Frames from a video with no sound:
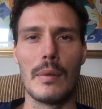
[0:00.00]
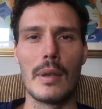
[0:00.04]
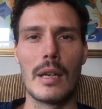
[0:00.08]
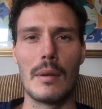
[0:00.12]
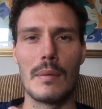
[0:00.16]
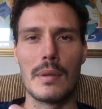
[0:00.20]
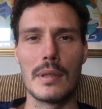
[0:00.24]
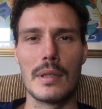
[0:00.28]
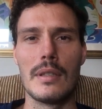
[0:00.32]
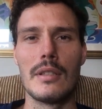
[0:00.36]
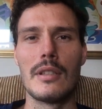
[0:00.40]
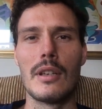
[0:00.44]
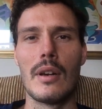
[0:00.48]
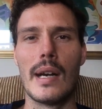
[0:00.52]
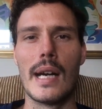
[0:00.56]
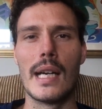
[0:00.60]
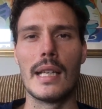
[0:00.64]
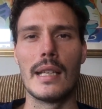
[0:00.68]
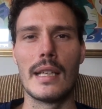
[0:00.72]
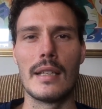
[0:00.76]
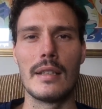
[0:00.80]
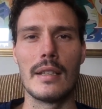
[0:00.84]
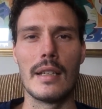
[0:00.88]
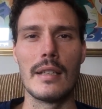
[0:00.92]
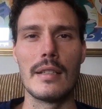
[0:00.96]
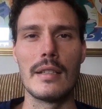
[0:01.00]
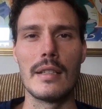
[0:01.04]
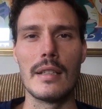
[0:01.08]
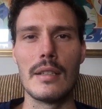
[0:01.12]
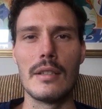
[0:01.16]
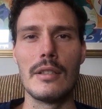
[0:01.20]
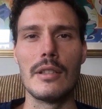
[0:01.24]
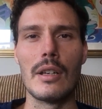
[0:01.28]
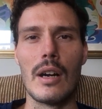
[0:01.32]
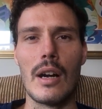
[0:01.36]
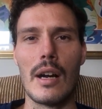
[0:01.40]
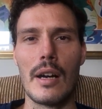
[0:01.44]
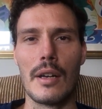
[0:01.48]
When I was in Thailand, I
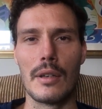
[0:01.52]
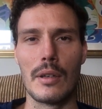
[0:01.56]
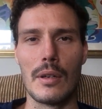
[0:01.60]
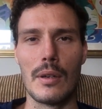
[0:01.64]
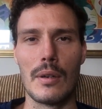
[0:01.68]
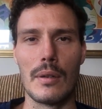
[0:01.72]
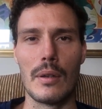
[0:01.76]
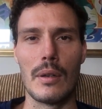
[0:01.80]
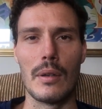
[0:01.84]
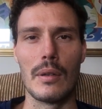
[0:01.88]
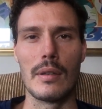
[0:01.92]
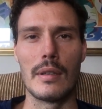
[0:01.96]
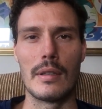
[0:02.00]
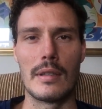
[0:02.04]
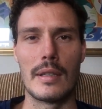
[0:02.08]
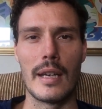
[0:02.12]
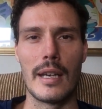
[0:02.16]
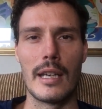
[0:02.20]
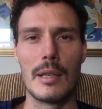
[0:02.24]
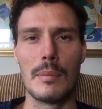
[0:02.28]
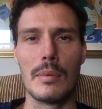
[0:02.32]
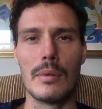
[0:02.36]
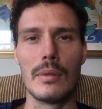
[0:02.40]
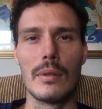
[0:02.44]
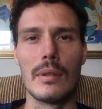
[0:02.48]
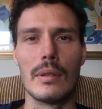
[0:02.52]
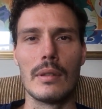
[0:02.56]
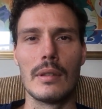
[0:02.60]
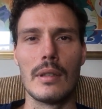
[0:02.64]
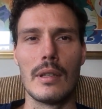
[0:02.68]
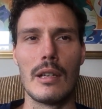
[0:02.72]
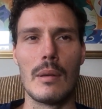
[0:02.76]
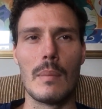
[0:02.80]
did die on a table.